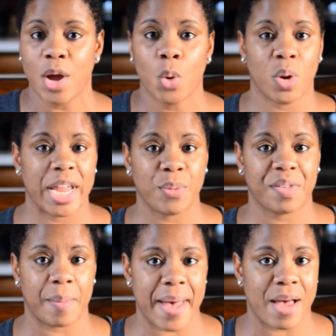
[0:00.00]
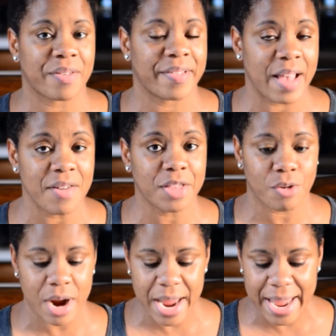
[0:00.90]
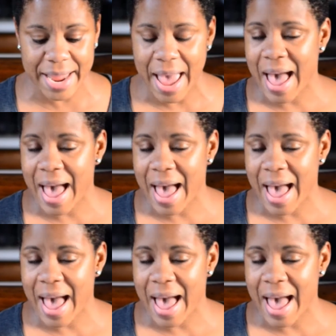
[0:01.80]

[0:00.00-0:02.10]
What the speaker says: when he was about 7th grade.